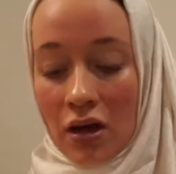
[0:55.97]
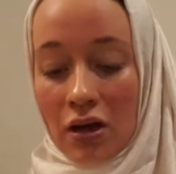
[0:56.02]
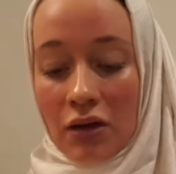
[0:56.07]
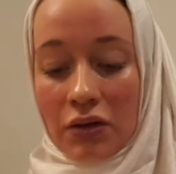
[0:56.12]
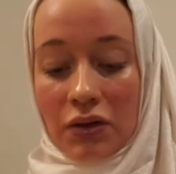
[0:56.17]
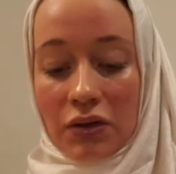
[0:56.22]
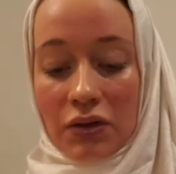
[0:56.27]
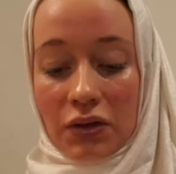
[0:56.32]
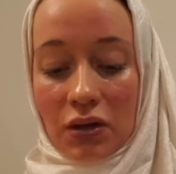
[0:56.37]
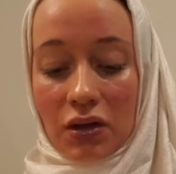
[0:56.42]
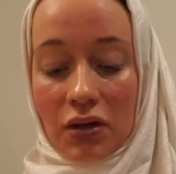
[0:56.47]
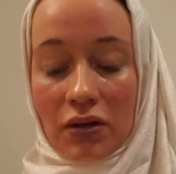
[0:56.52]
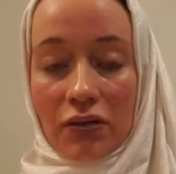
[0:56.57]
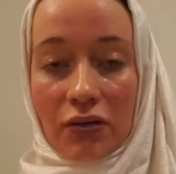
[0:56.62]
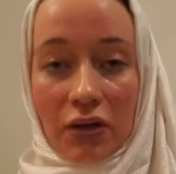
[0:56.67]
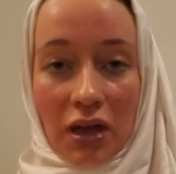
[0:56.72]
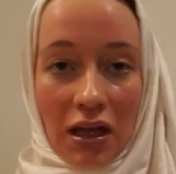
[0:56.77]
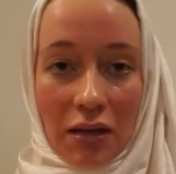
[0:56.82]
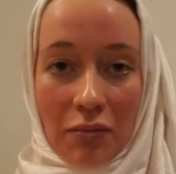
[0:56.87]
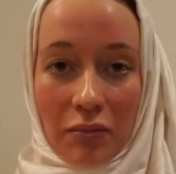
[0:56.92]
to sort of
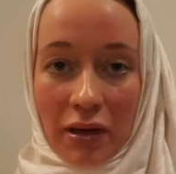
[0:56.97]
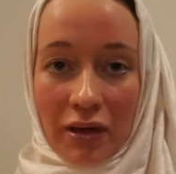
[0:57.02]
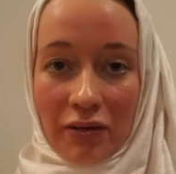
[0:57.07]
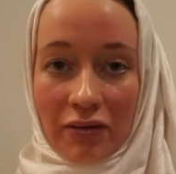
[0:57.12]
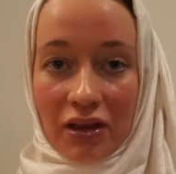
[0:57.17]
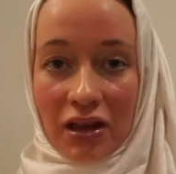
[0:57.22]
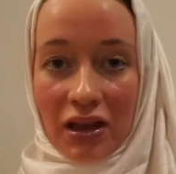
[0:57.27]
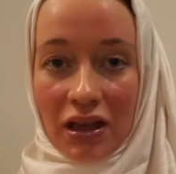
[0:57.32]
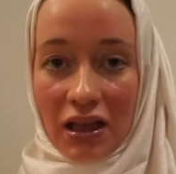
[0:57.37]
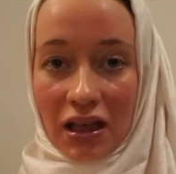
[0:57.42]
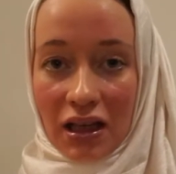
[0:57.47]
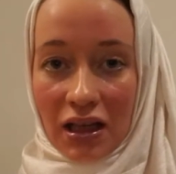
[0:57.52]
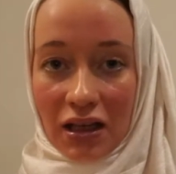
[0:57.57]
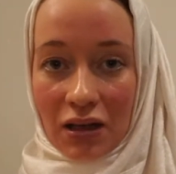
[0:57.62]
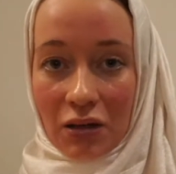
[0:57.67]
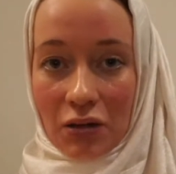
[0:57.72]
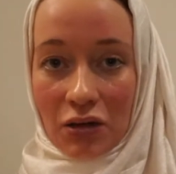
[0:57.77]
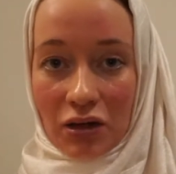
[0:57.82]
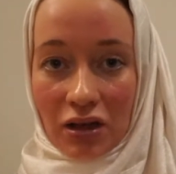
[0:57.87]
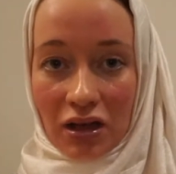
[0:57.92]
keep everything
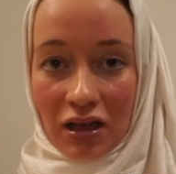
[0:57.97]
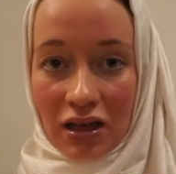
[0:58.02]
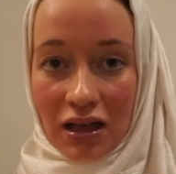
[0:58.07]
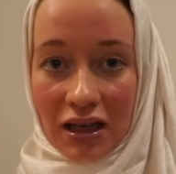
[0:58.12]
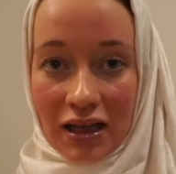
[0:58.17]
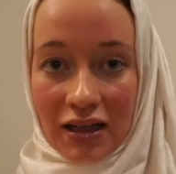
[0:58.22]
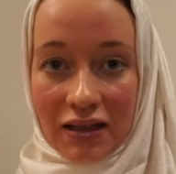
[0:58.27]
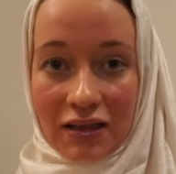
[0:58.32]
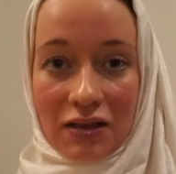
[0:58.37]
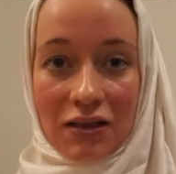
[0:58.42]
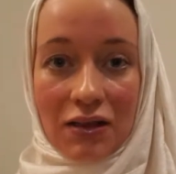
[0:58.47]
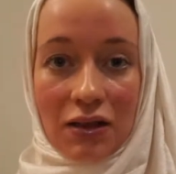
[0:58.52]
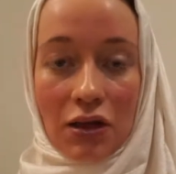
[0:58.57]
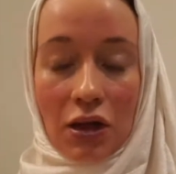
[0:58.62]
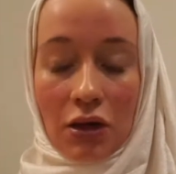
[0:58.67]
organized.